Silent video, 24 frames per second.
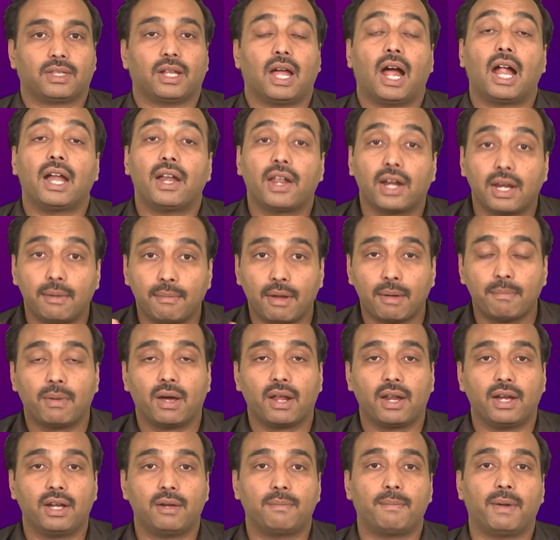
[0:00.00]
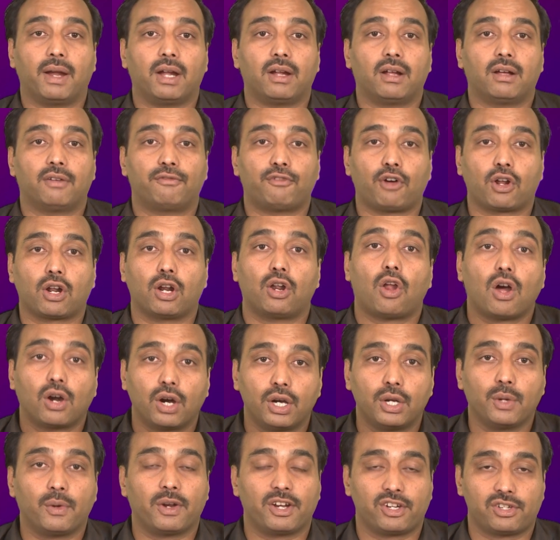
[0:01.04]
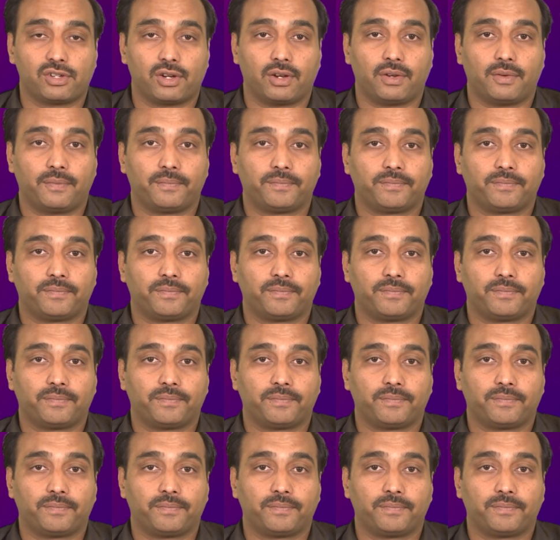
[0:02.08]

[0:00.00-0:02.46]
and remember it for a longer duration.